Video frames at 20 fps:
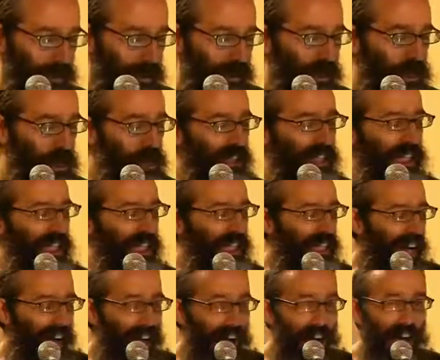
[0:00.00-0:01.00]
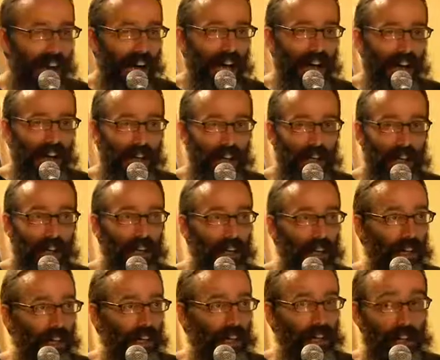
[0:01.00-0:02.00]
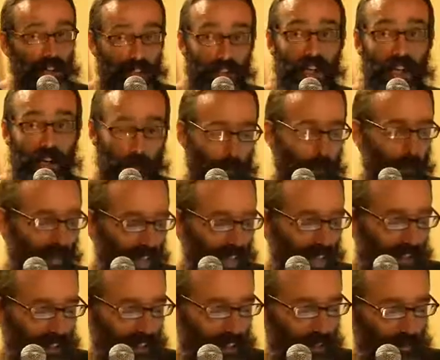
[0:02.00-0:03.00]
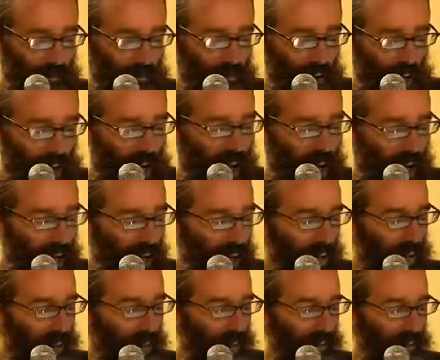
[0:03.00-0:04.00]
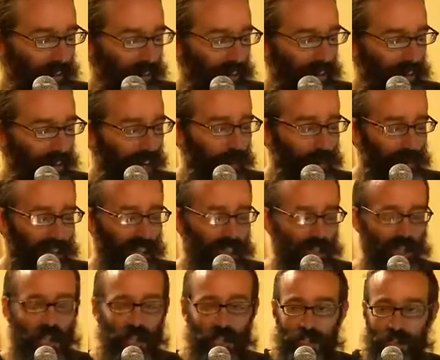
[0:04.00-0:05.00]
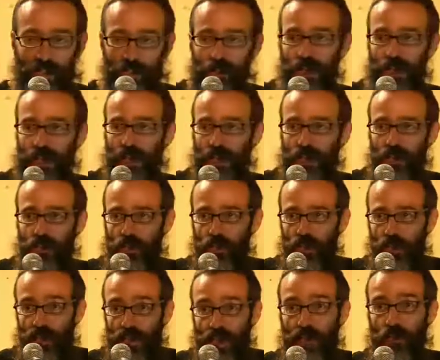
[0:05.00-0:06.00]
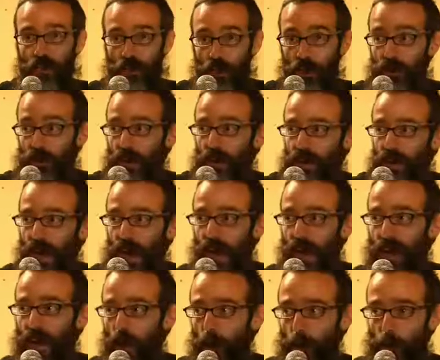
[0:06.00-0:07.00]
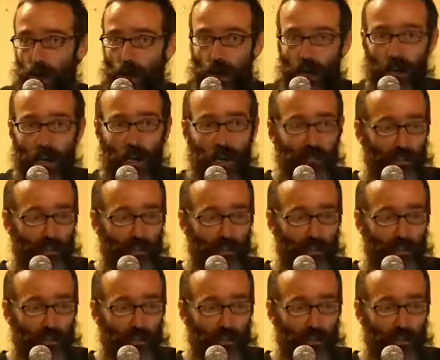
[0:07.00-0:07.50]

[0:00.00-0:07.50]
To deny the admittedly flawed domination civilization is to deny a part of